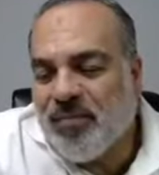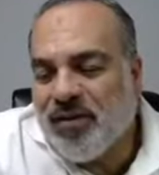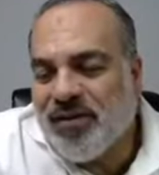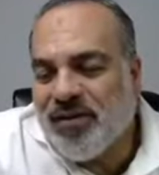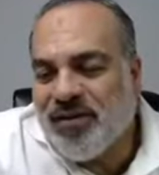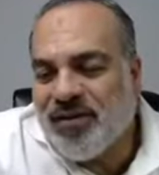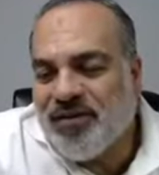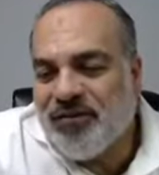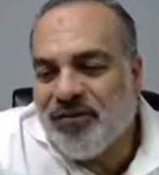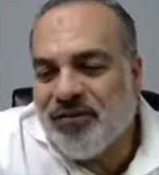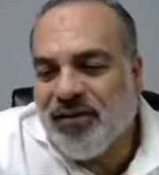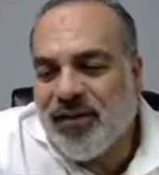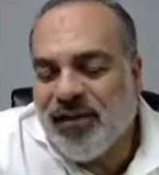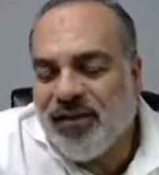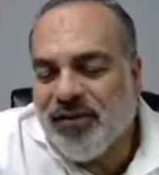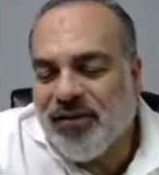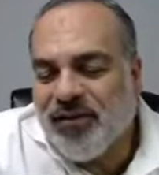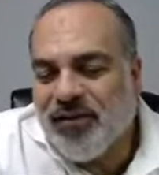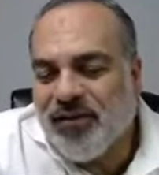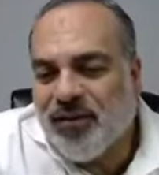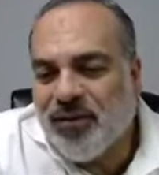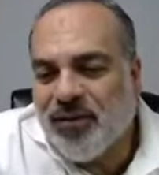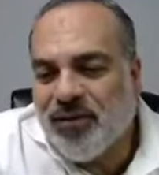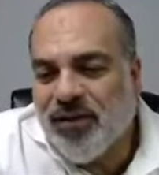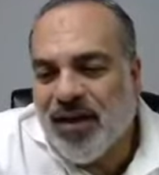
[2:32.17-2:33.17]
this
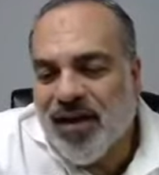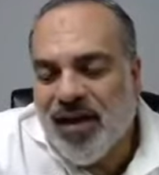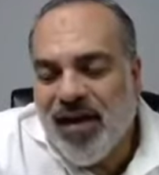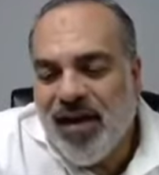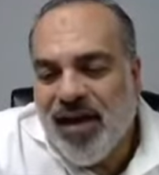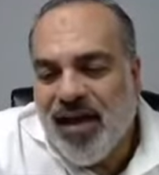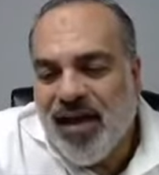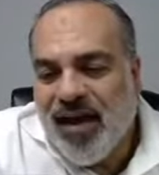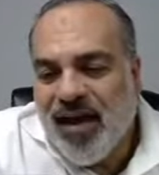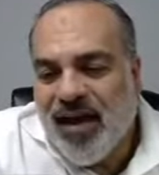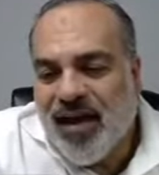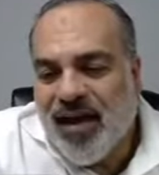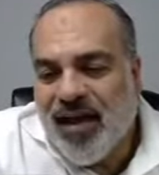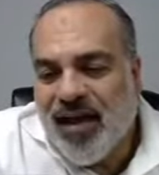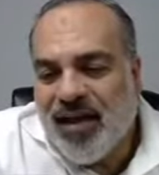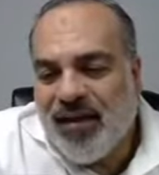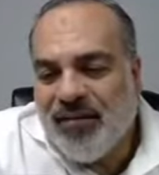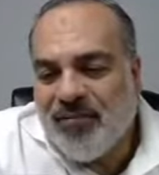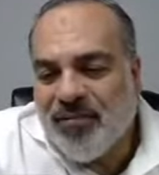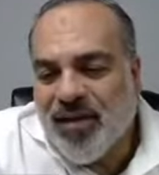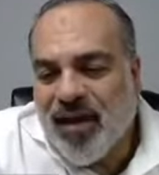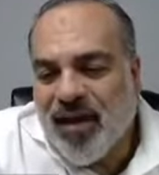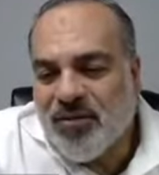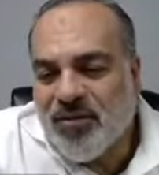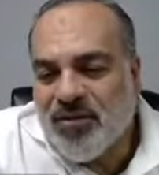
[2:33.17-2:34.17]
field.
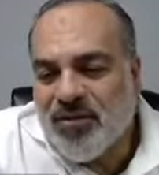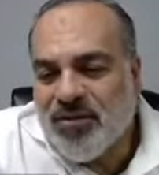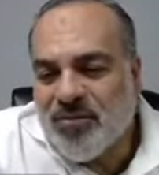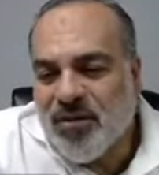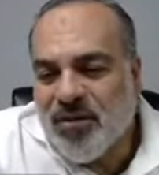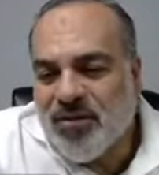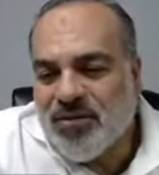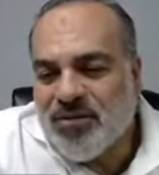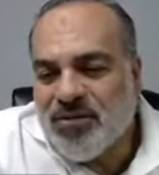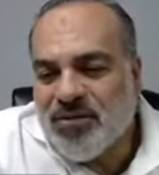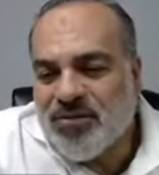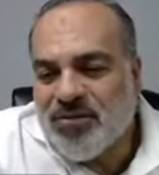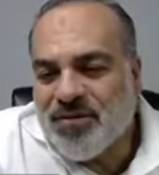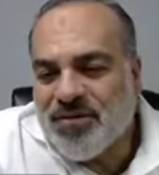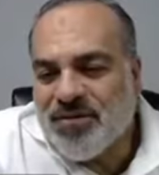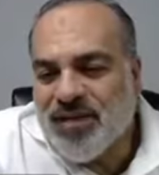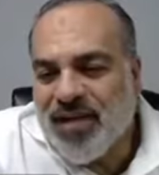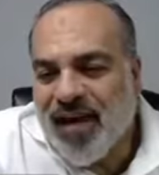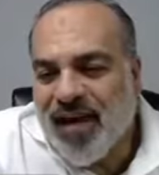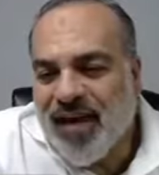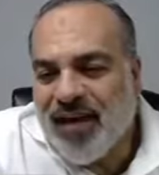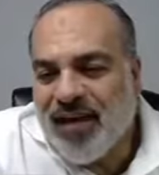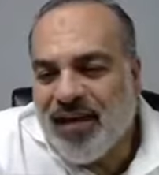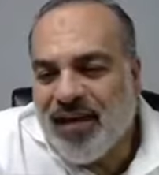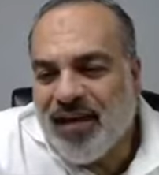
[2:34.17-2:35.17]
I was supposed to
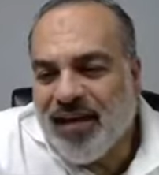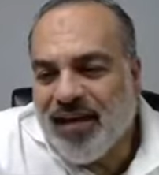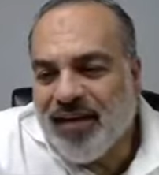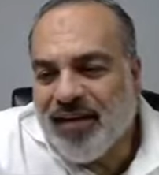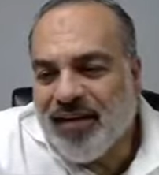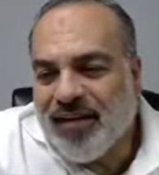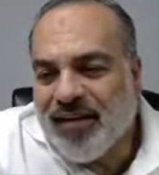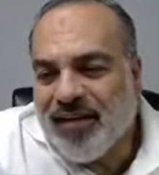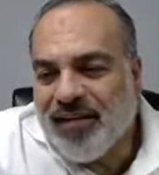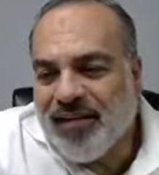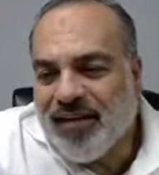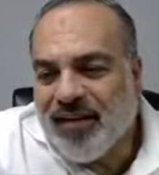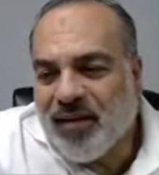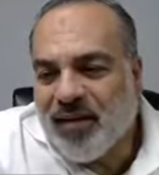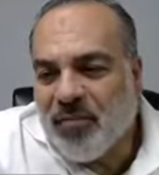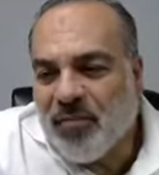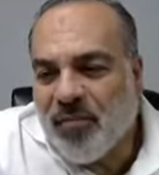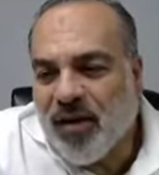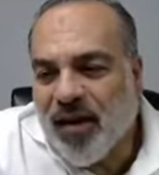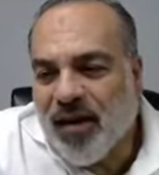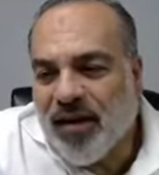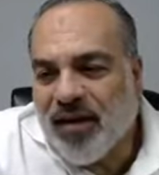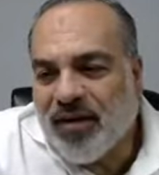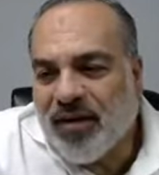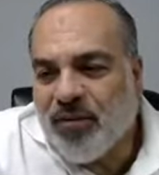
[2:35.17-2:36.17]
take in
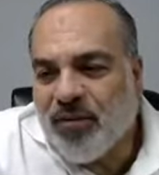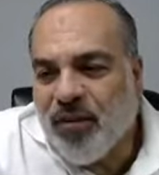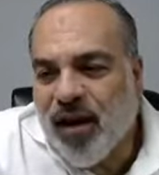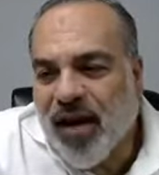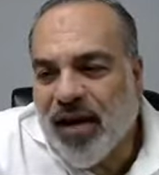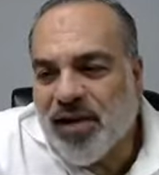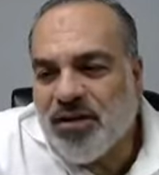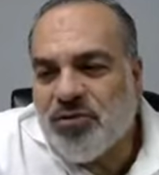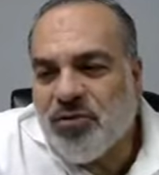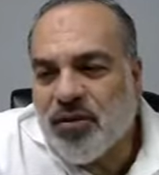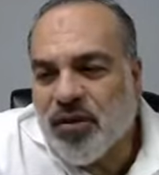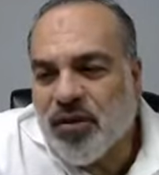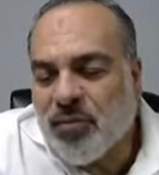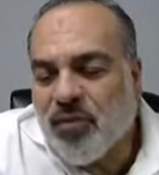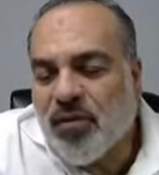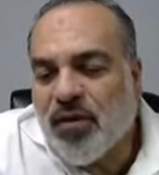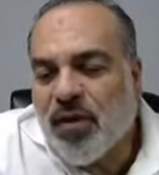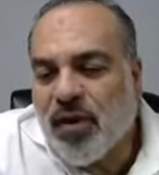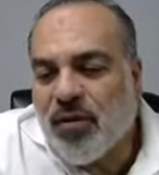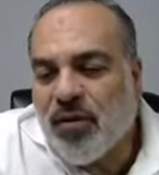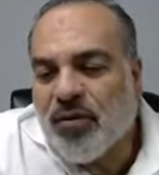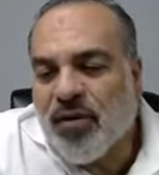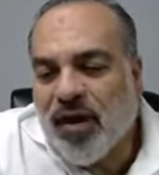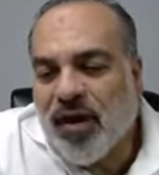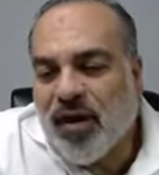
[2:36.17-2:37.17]
my graduate
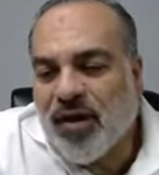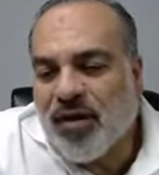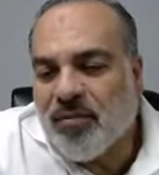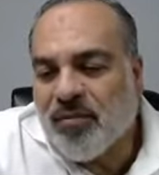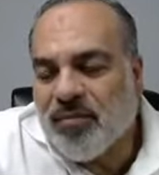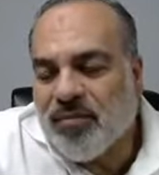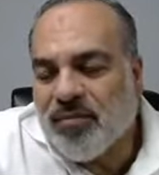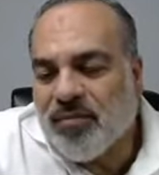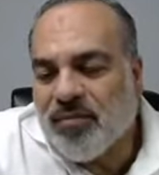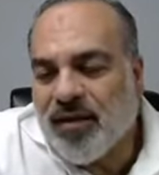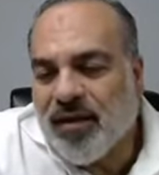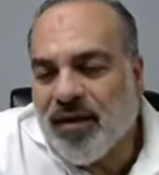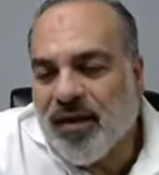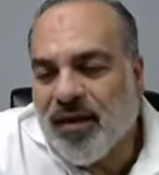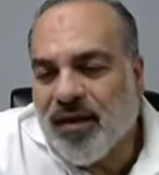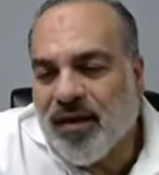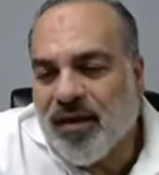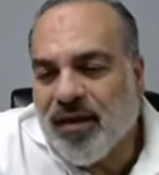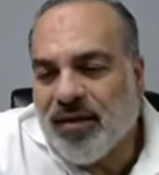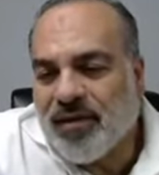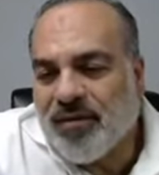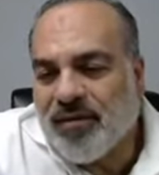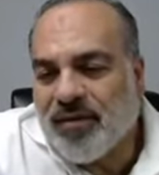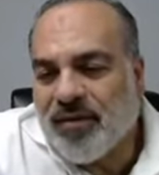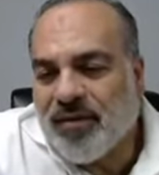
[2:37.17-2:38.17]
program
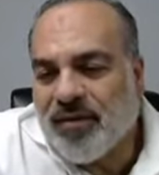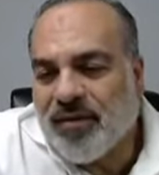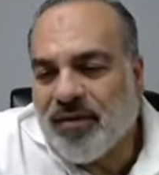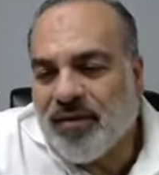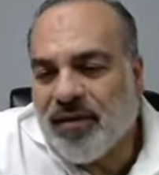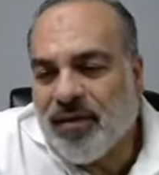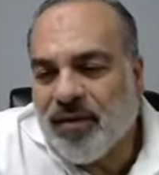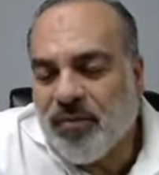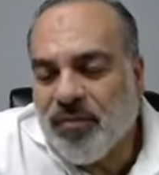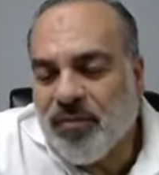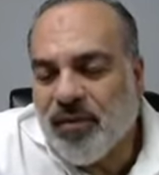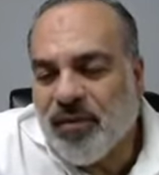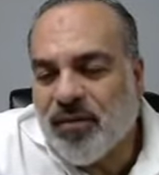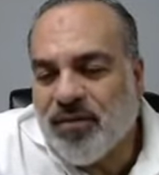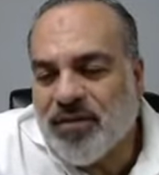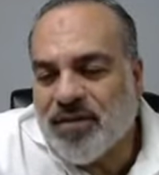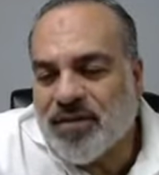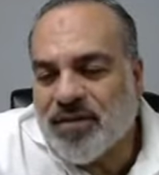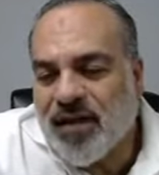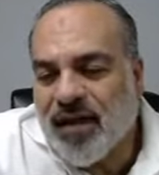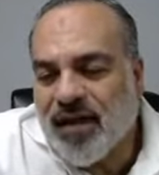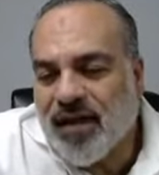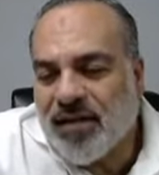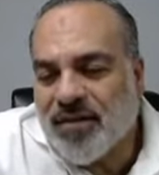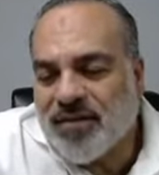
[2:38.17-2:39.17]
in computing
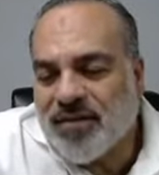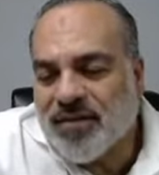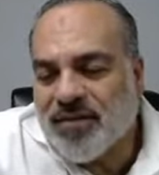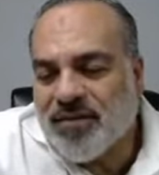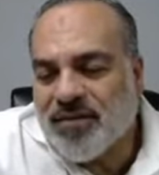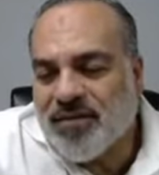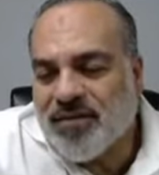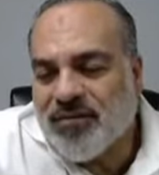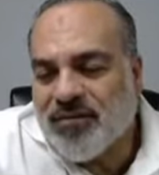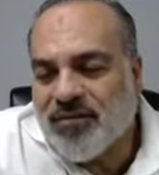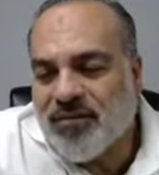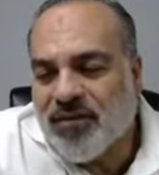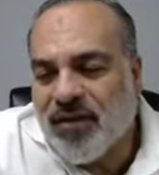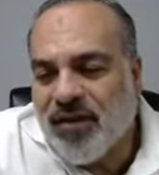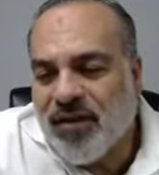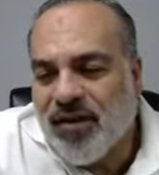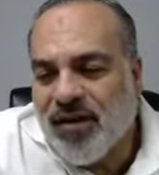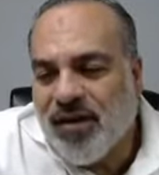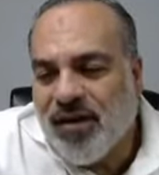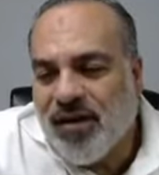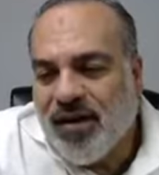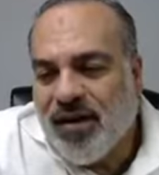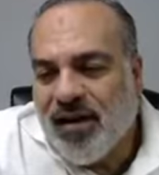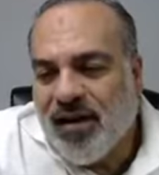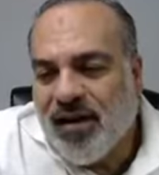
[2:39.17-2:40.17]
sciences,
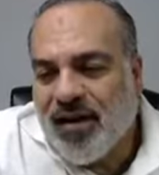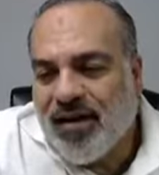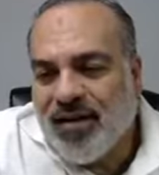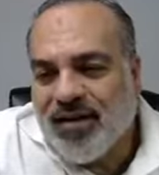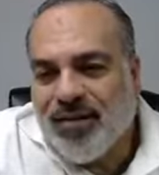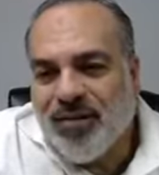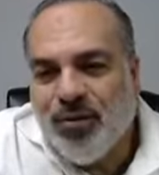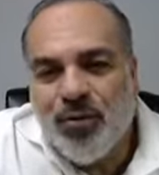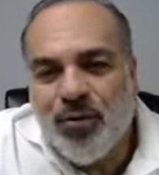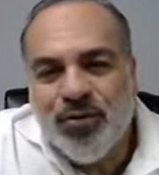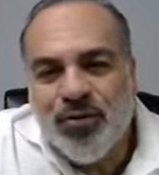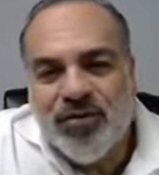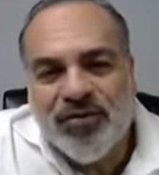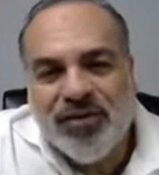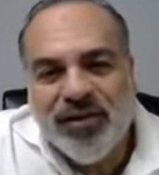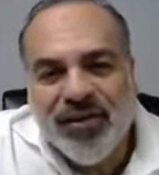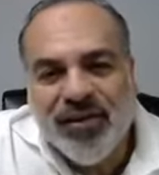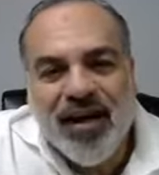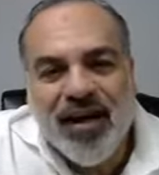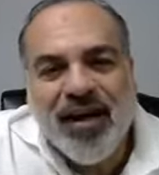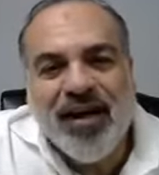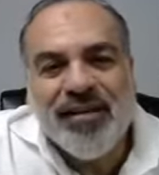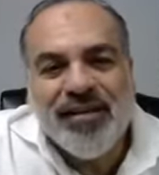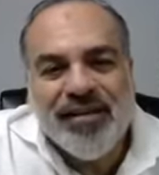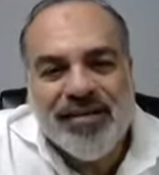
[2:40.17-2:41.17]
course in
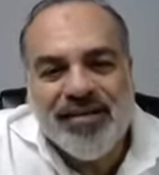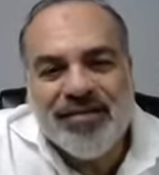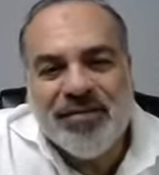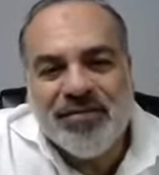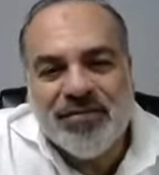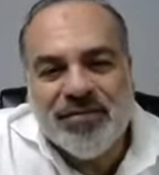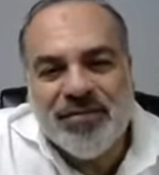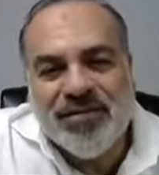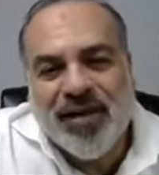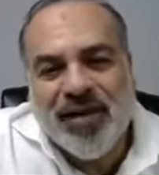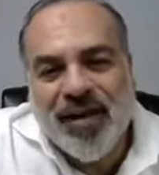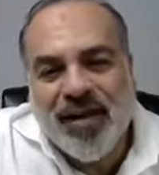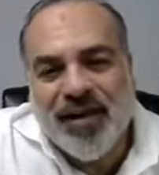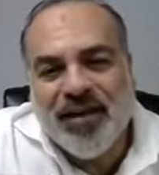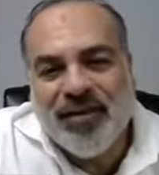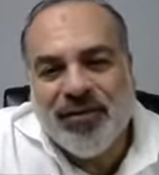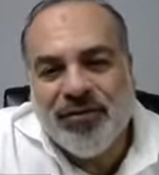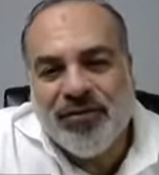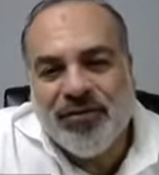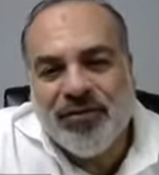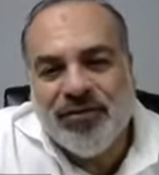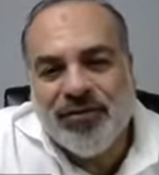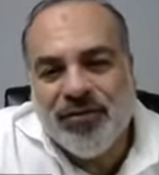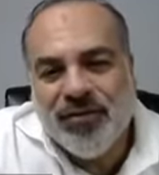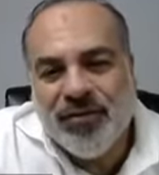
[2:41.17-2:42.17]
cognitive
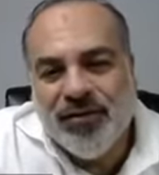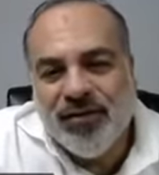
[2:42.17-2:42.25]
science.